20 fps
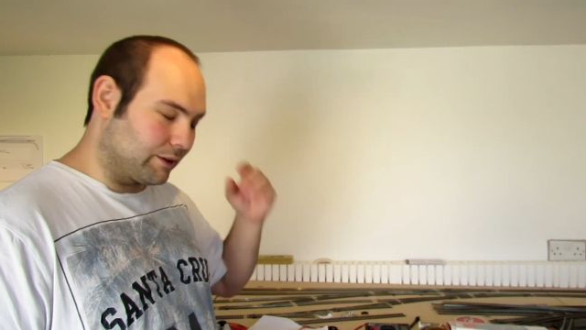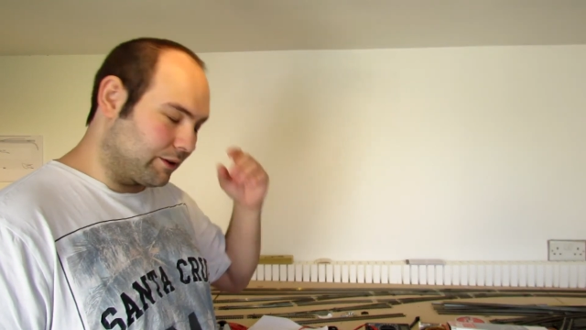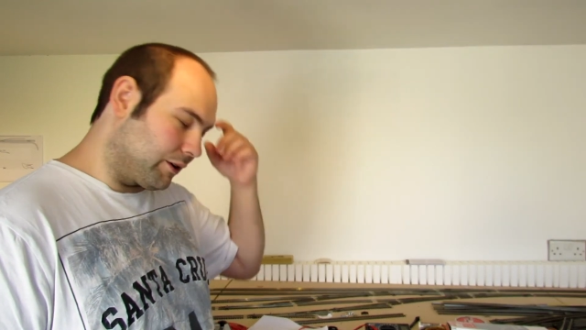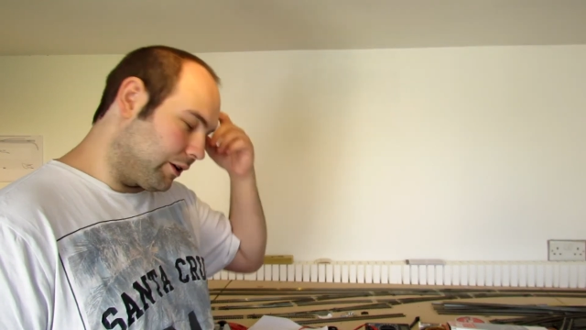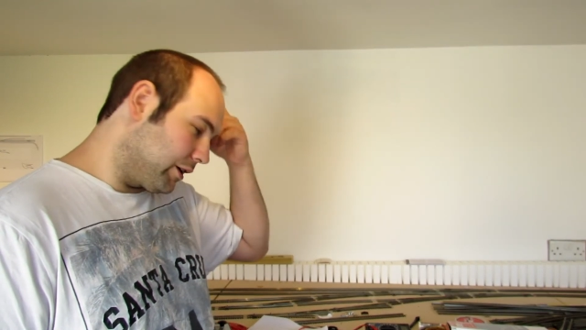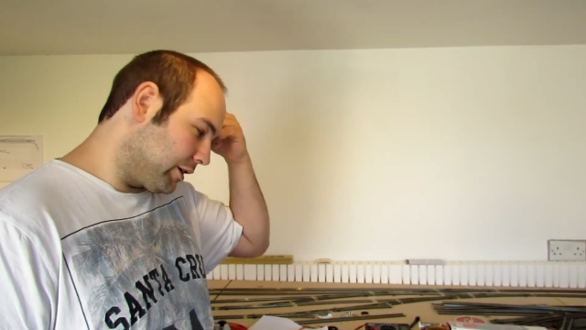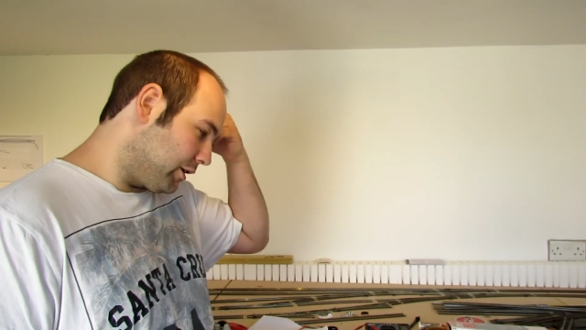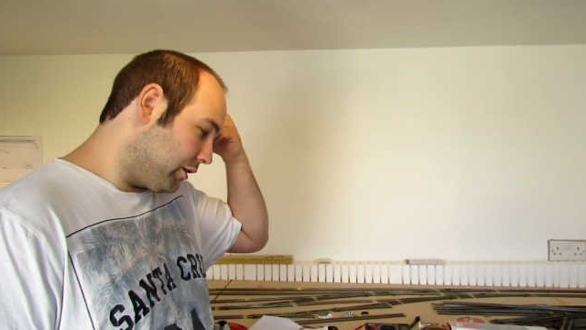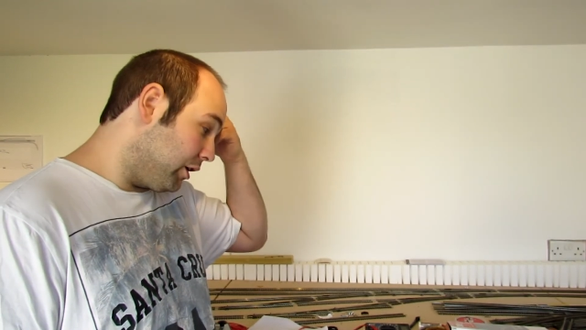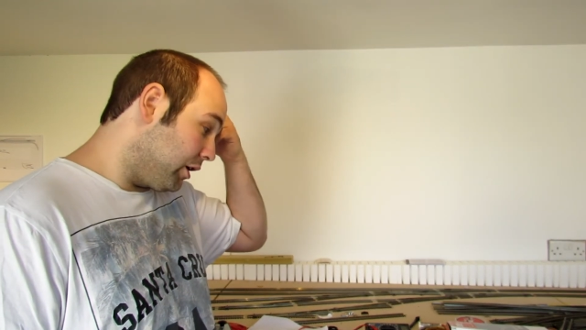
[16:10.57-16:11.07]

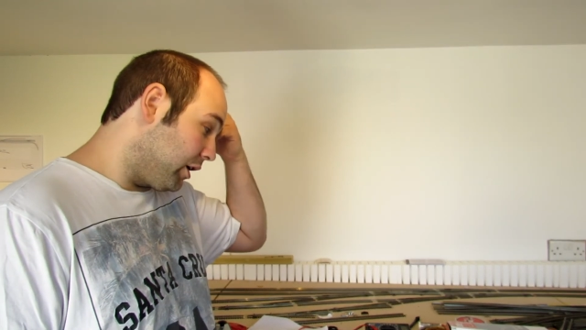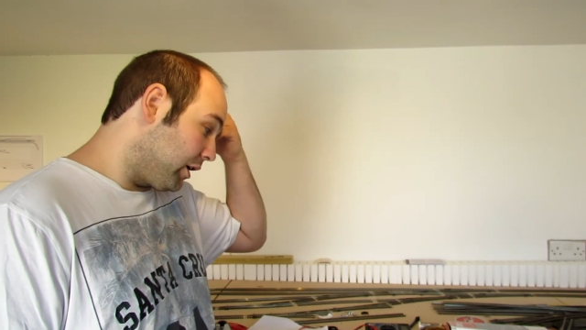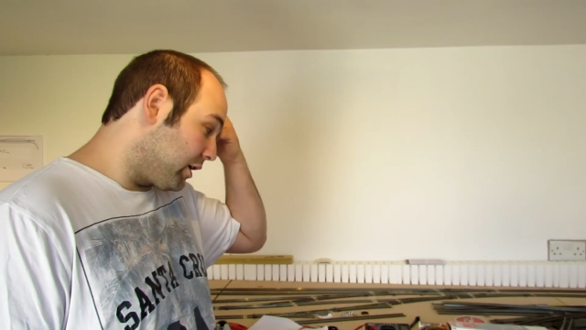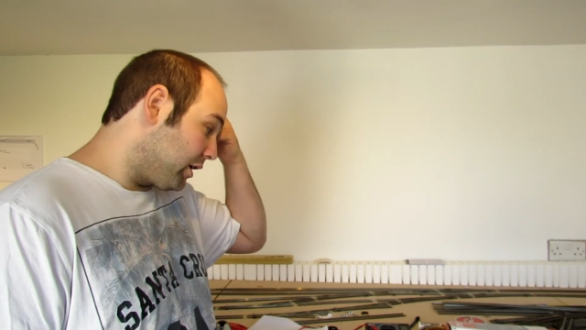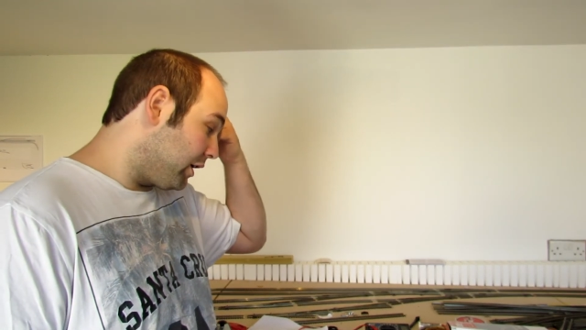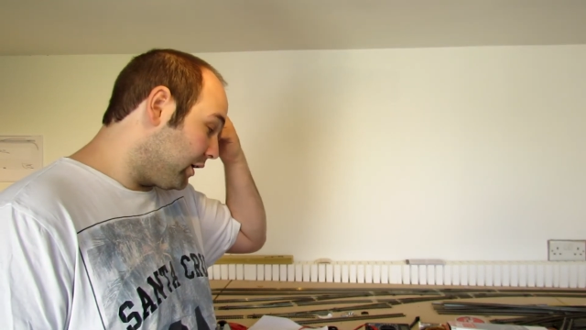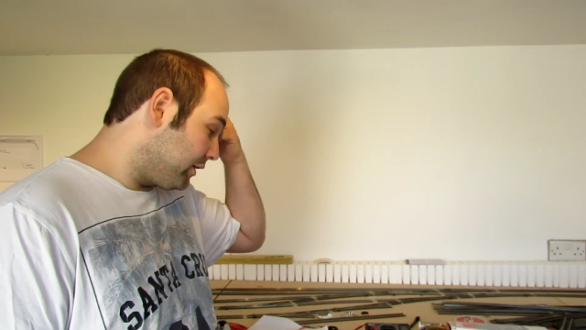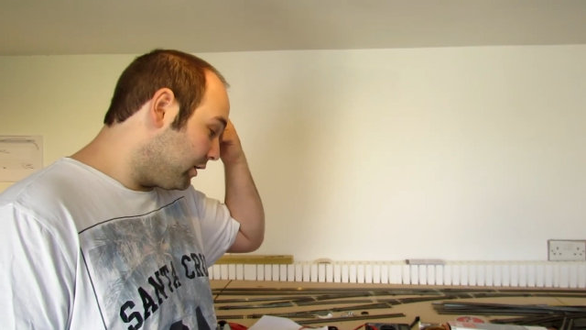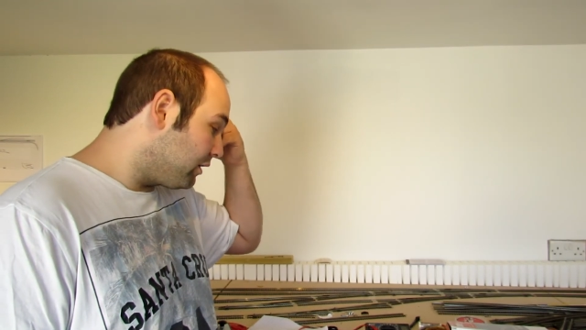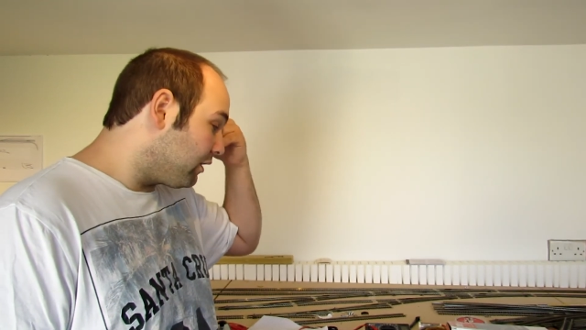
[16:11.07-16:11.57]
I
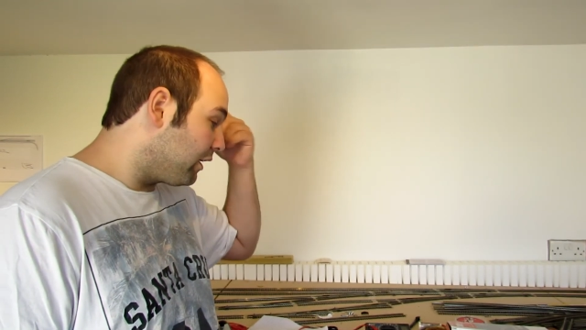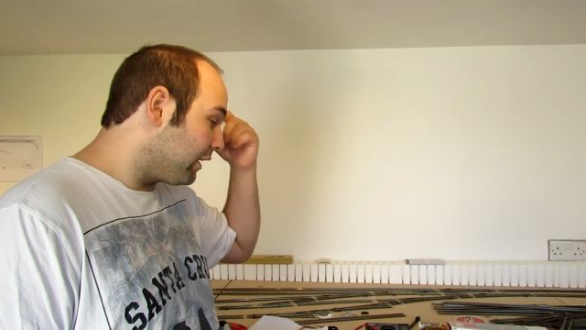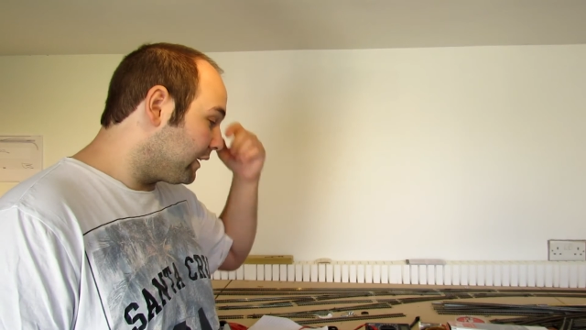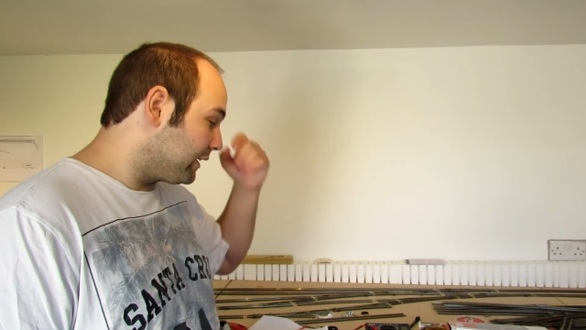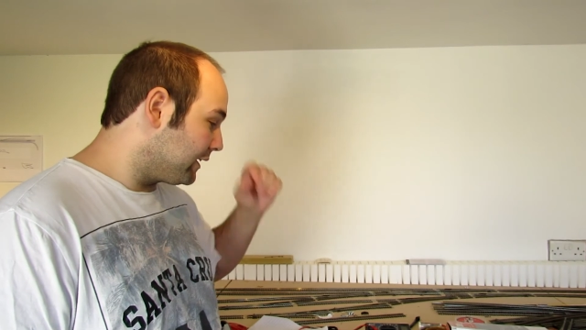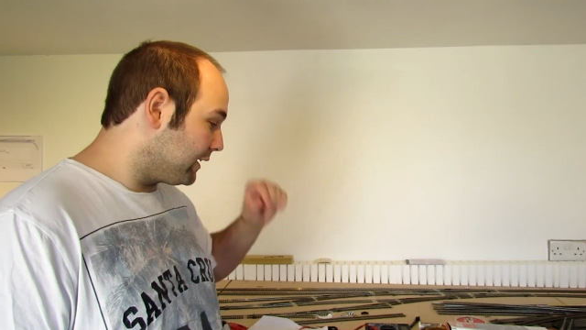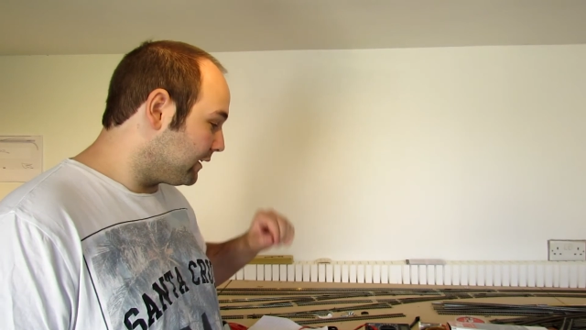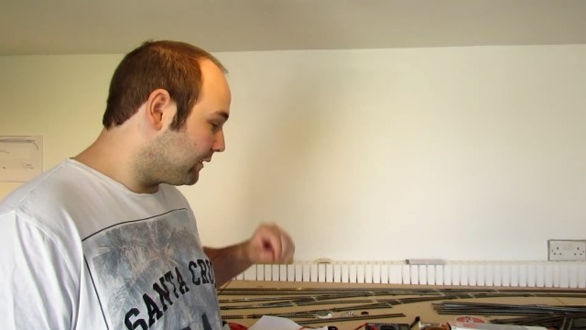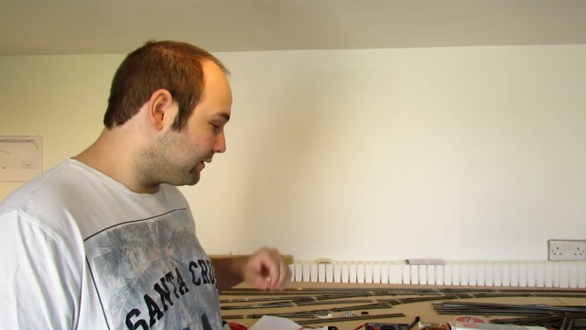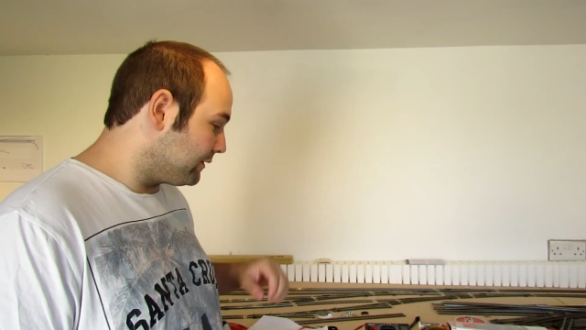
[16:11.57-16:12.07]
kind of
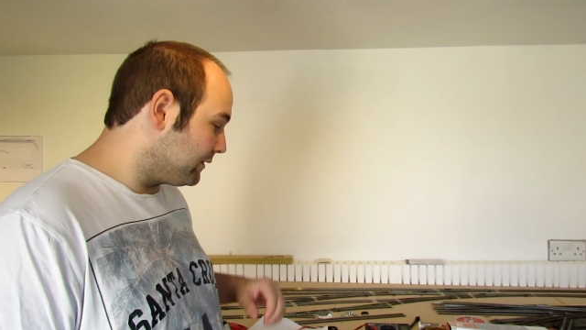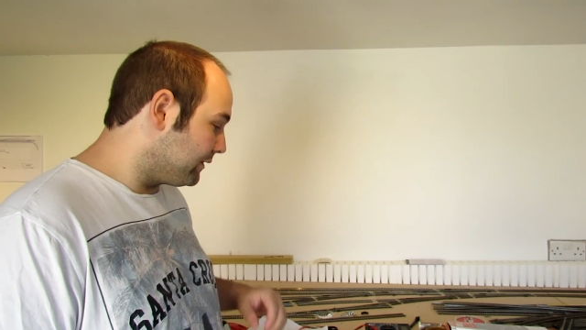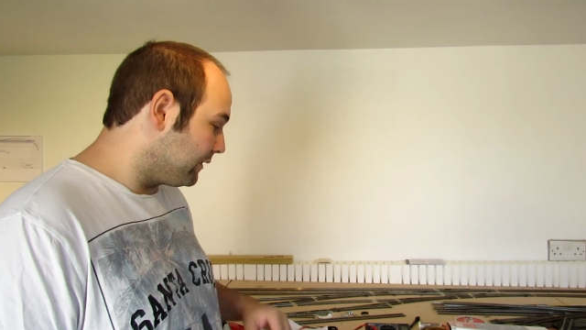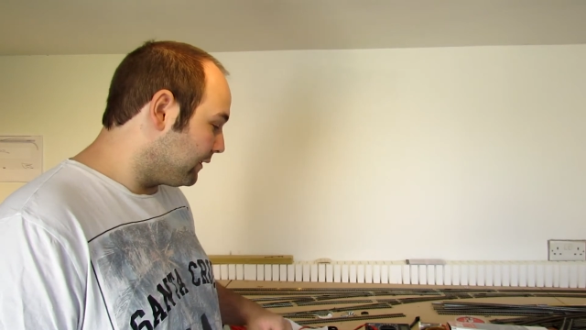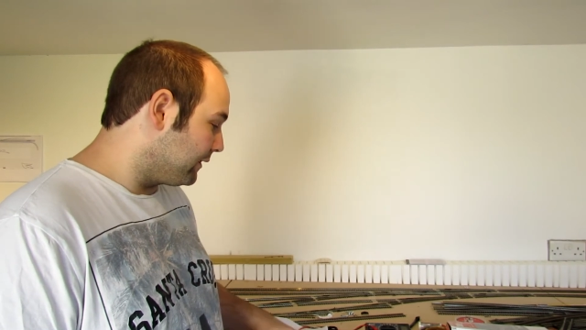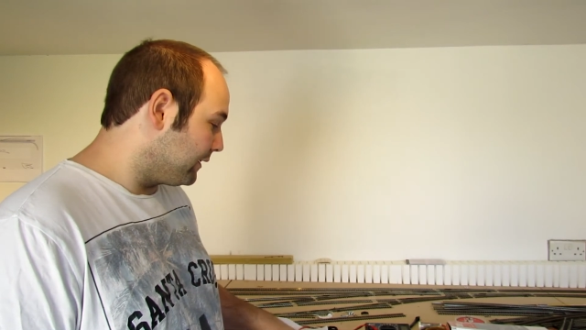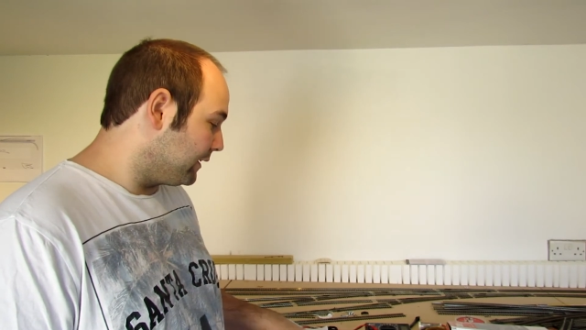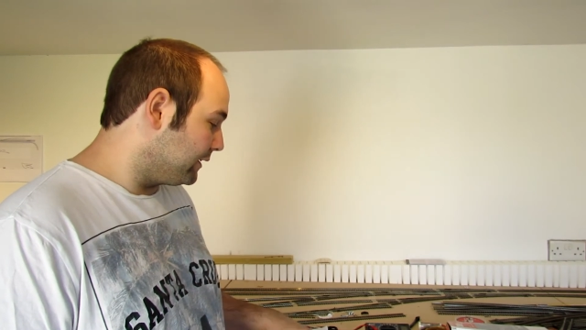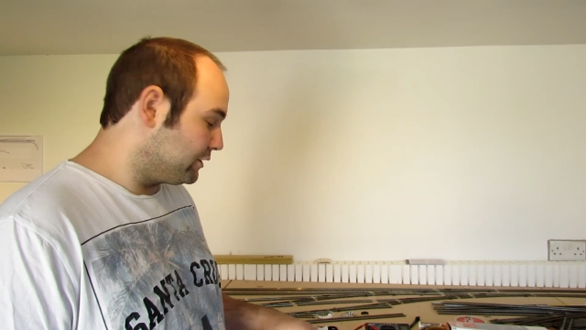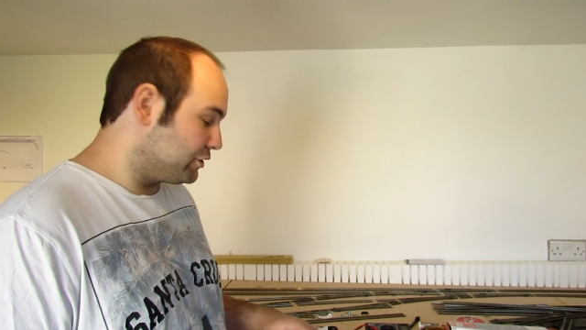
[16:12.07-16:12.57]
like it,
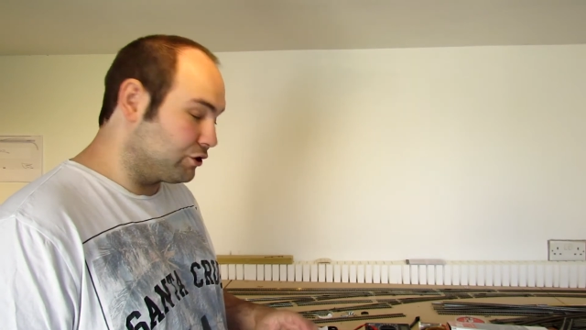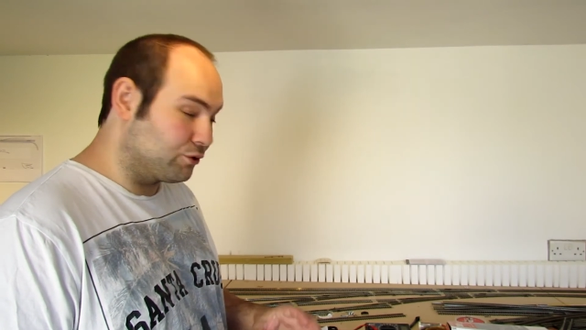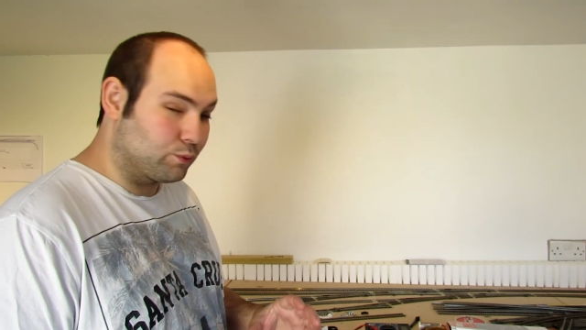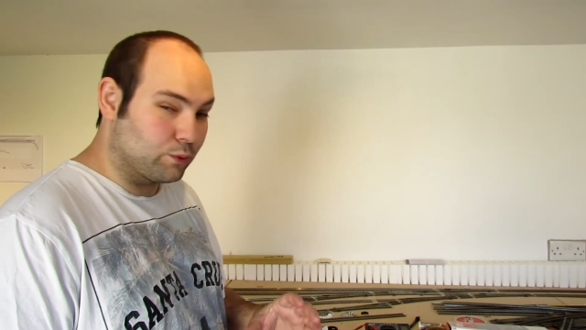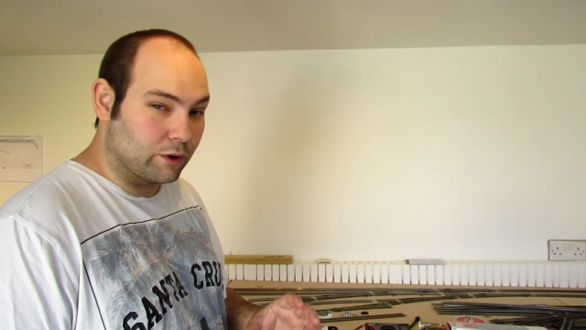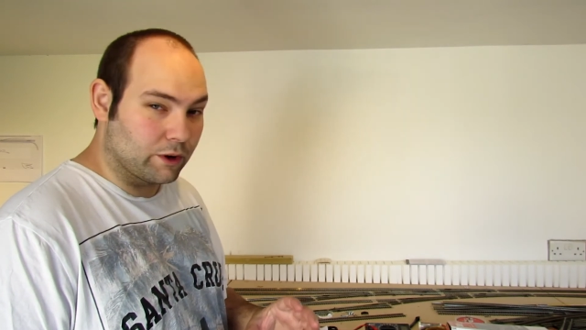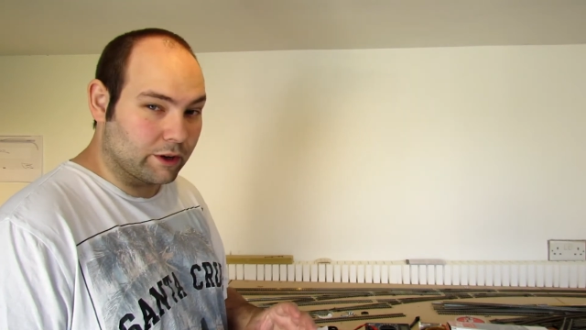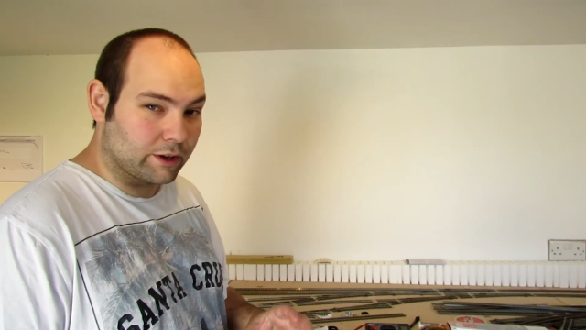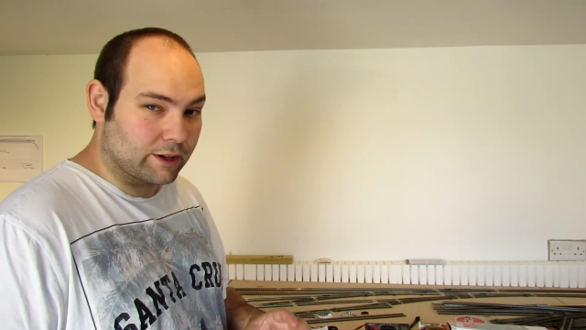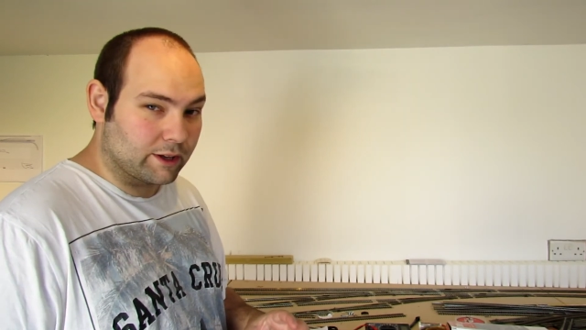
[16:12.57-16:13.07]
so it should
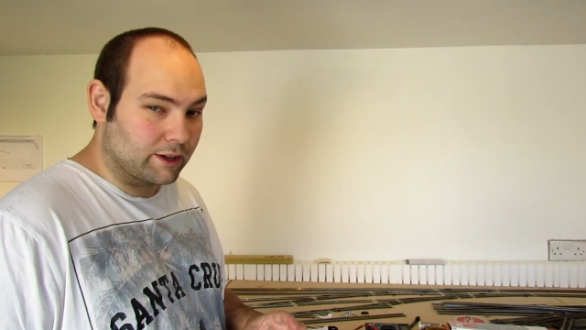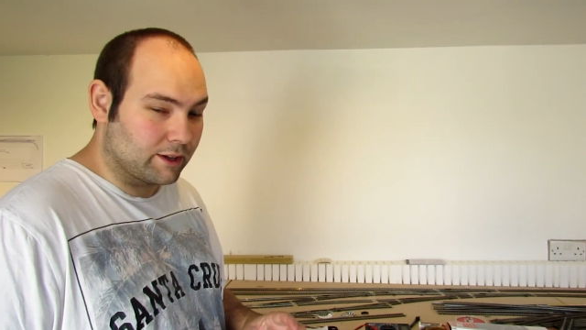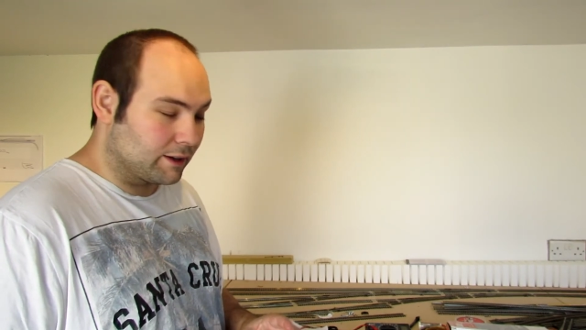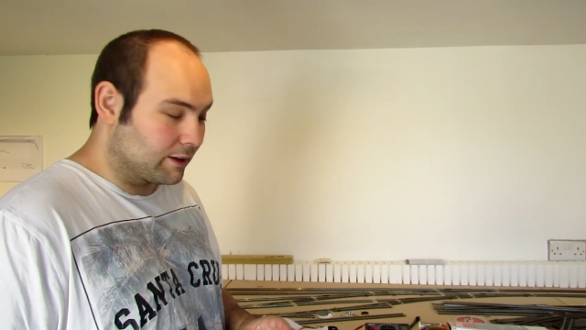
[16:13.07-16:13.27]
work.